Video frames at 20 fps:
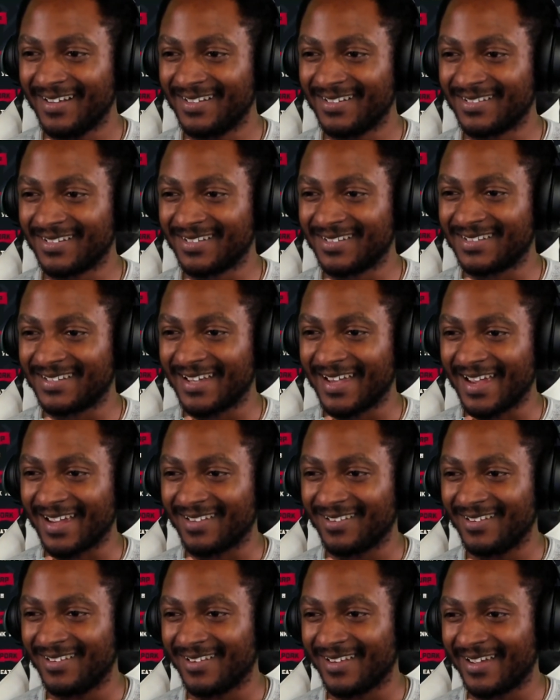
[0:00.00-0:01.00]
is
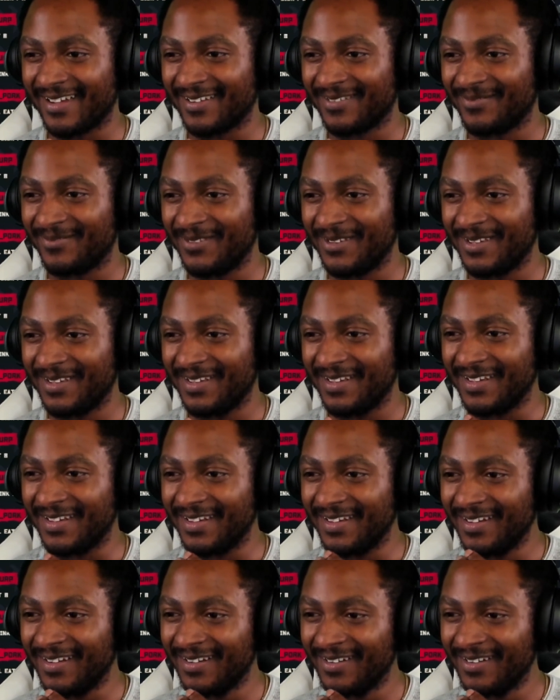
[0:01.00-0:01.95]
exactly like me.